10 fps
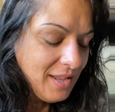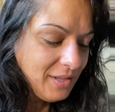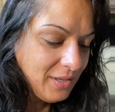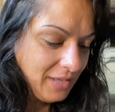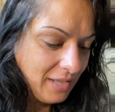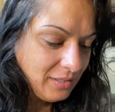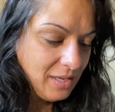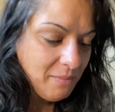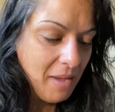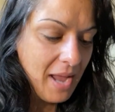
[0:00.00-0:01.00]

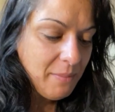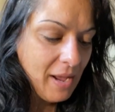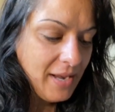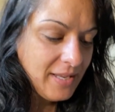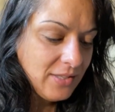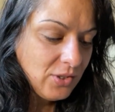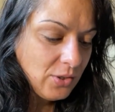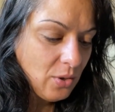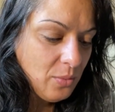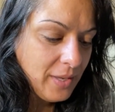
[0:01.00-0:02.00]
Connecting mind, body, and
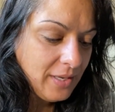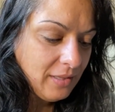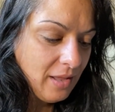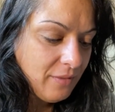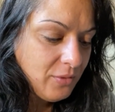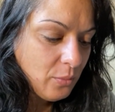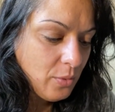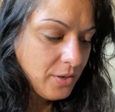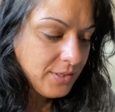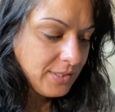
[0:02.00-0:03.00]
soul. When in love, the
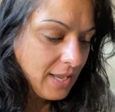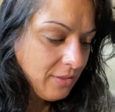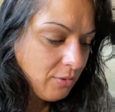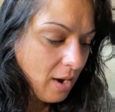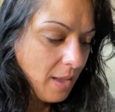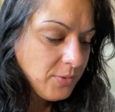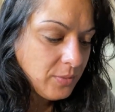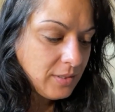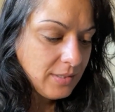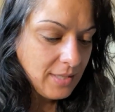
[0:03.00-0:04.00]
water sign throbs with
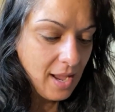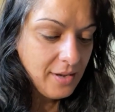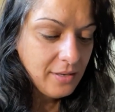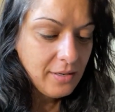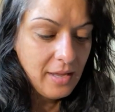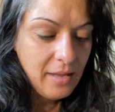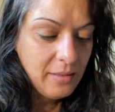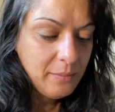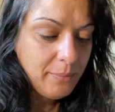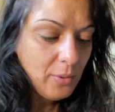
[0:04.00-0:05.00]
desire
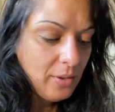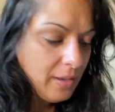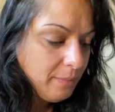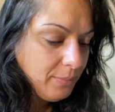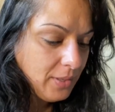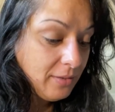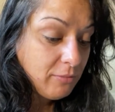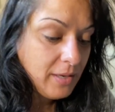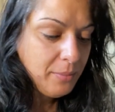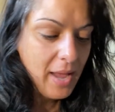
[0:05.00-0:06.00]
and blood
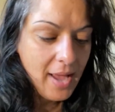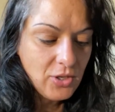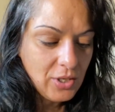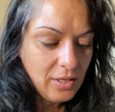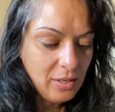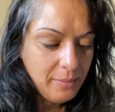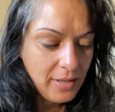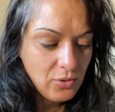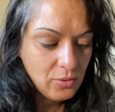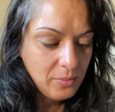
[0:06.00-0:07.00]
red passion in the
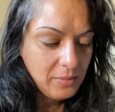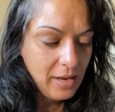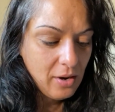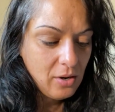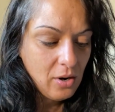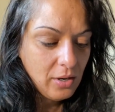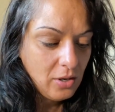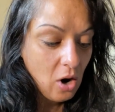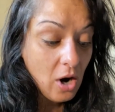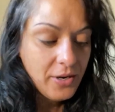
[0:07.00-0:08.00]
bedroom. They are
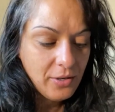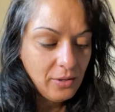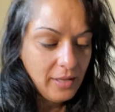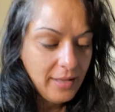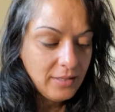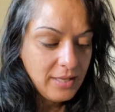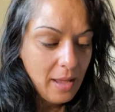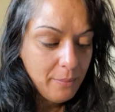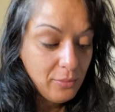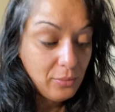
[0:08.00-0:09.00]
carnal and
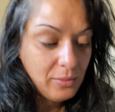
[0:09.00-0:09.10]
taboo.